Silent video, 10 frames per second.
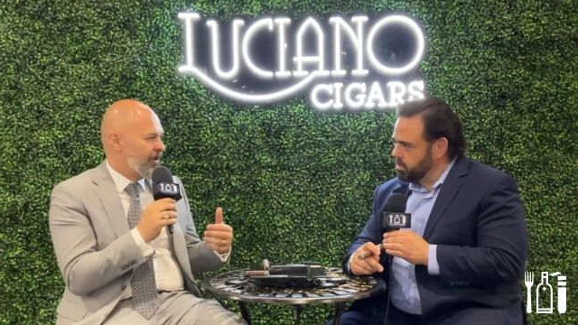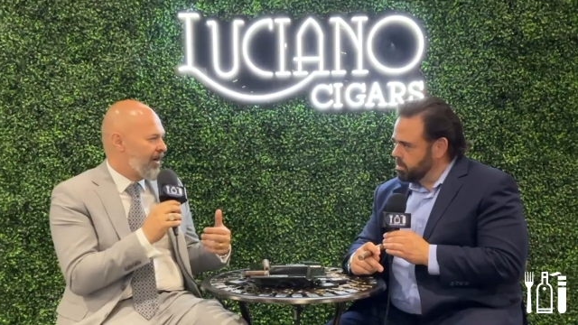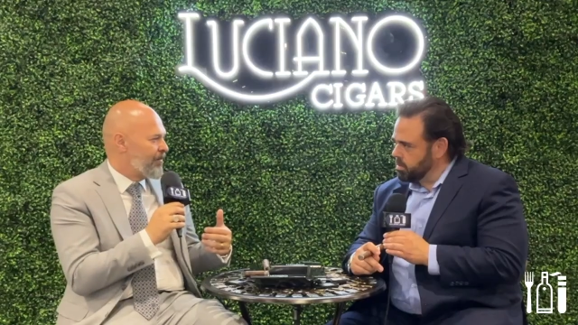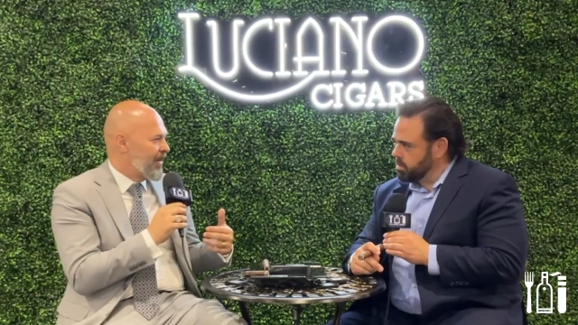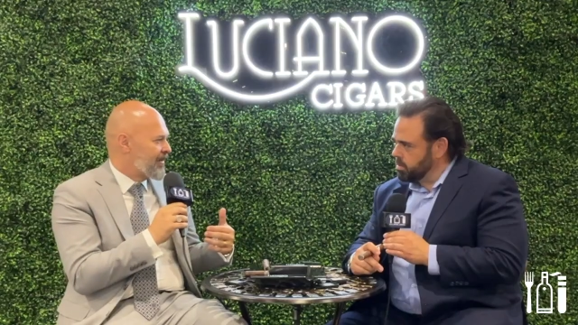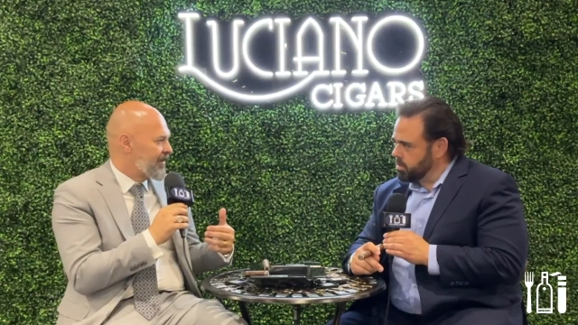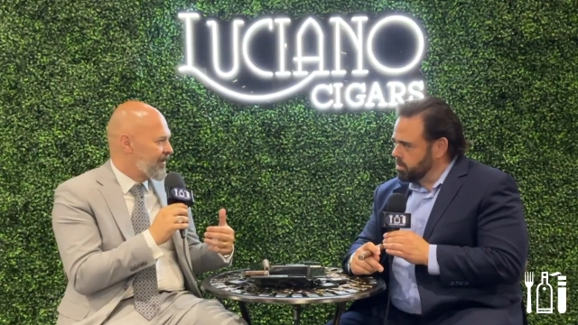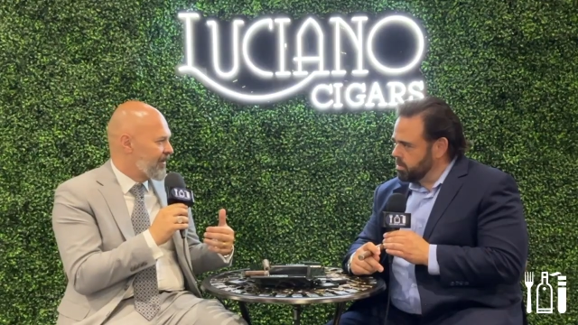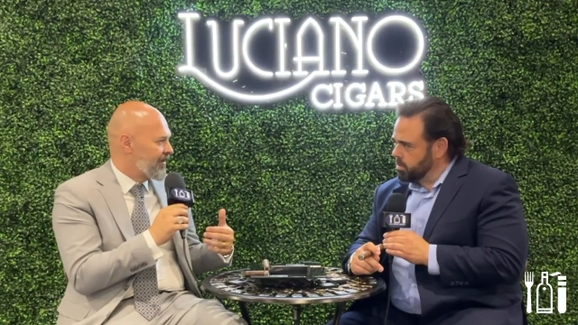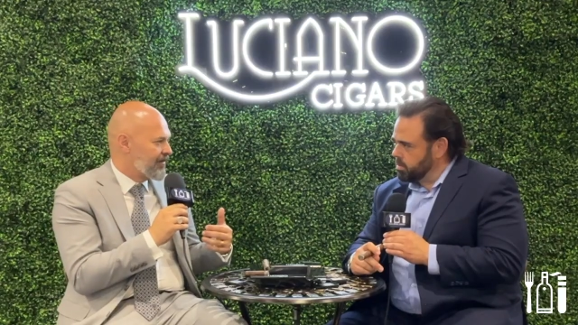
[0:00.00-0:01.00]
Speaker 1: of a
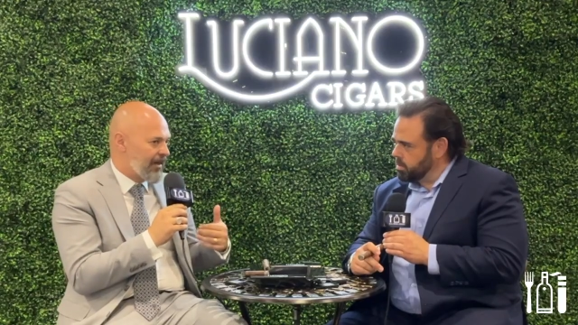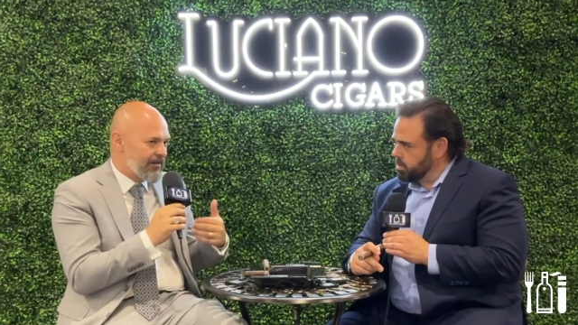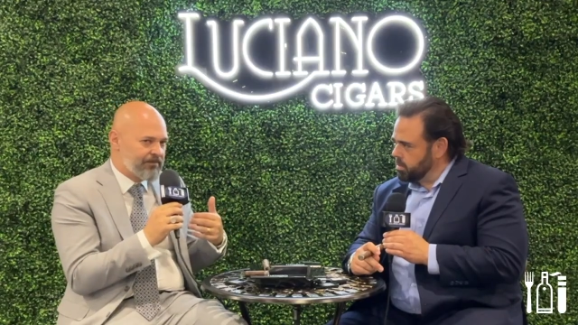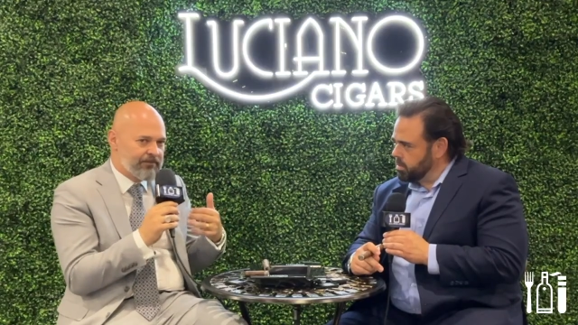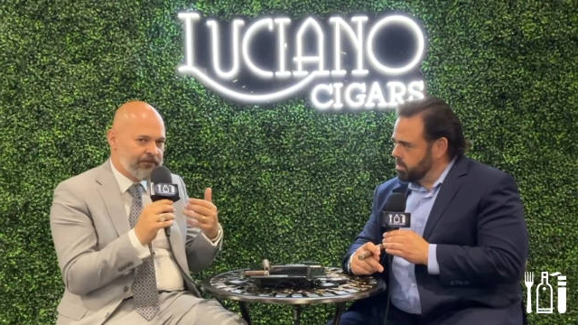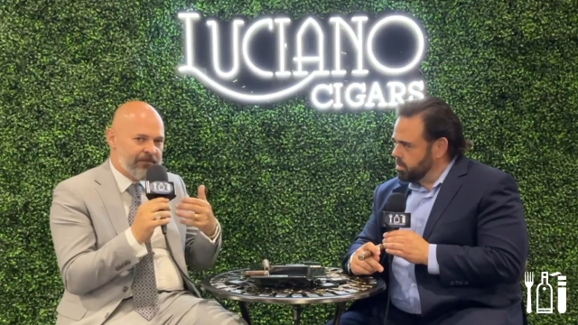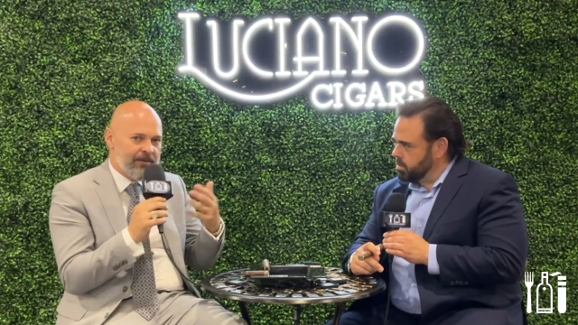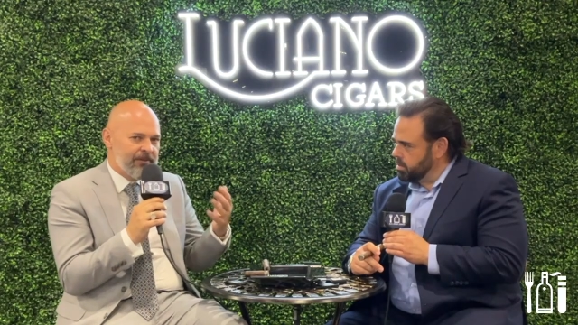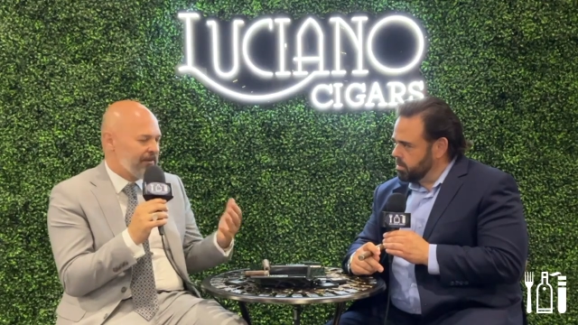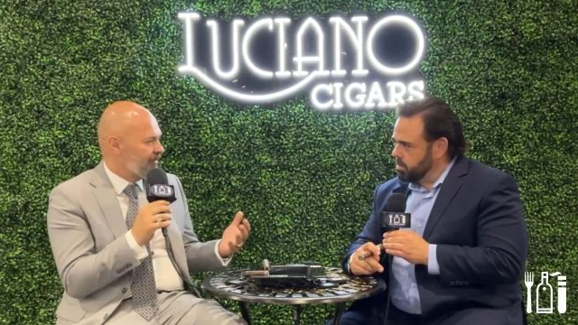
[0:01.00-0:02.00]
whole series of
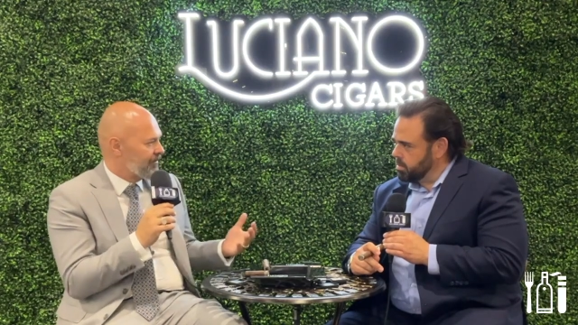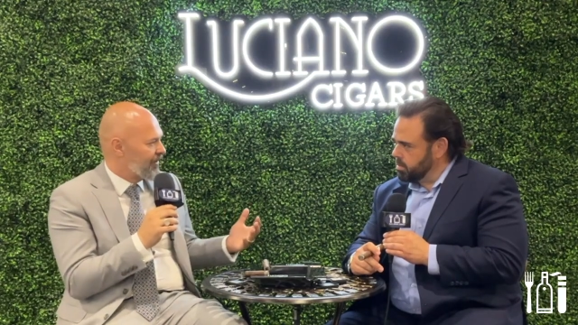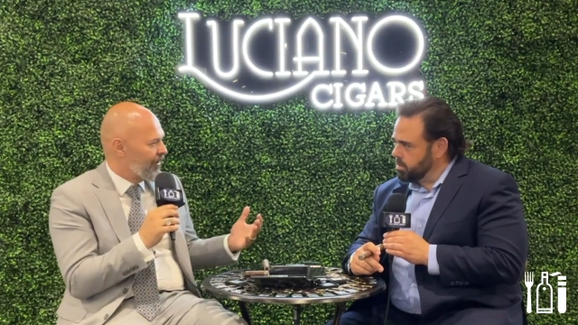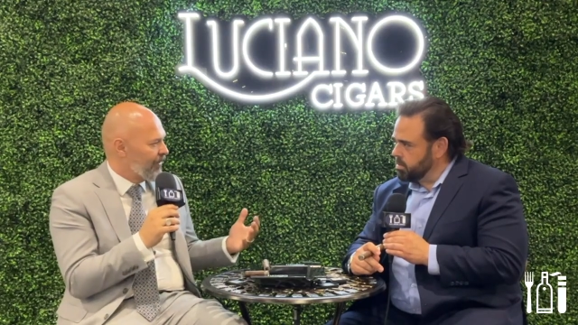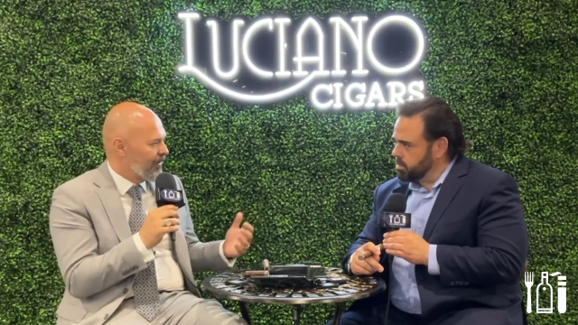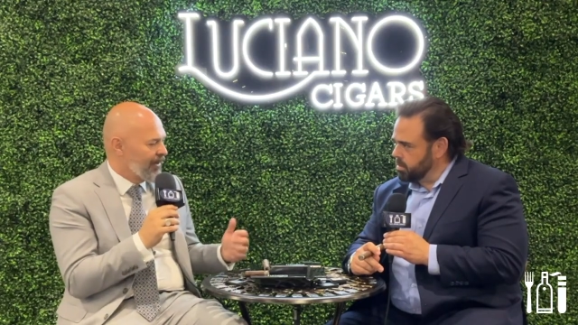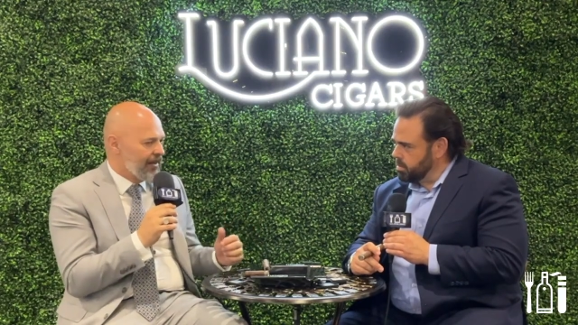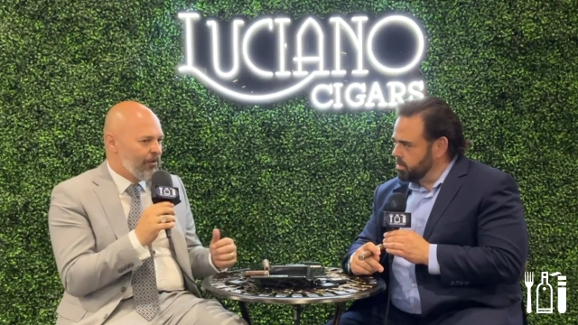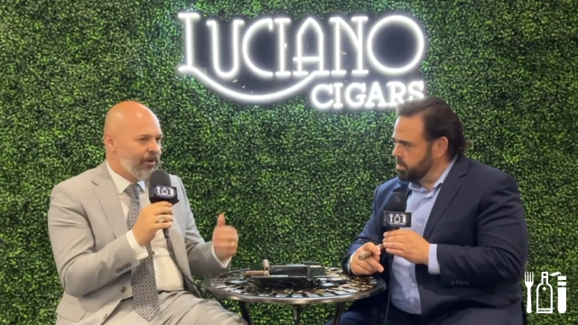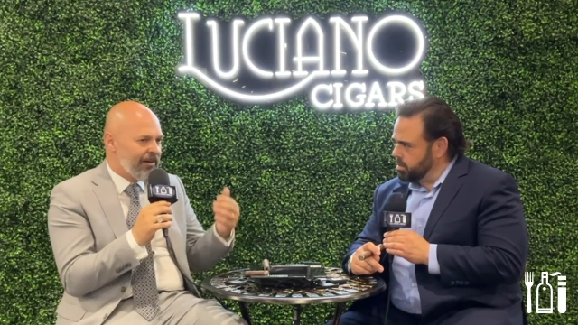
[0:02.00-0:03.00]
things, generalized
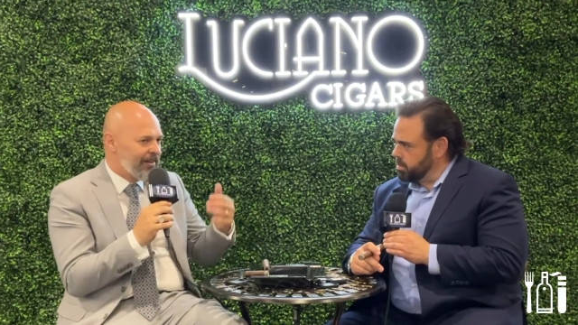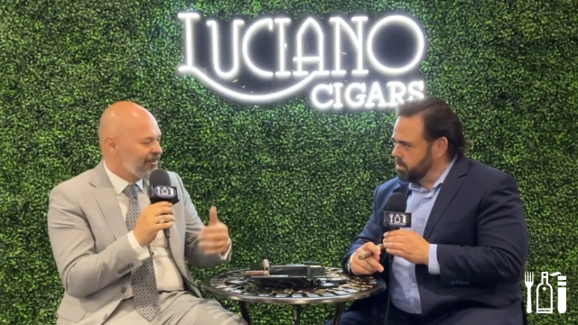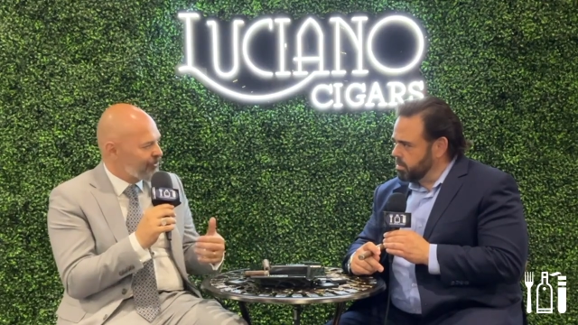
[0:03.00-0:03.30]
labor costs,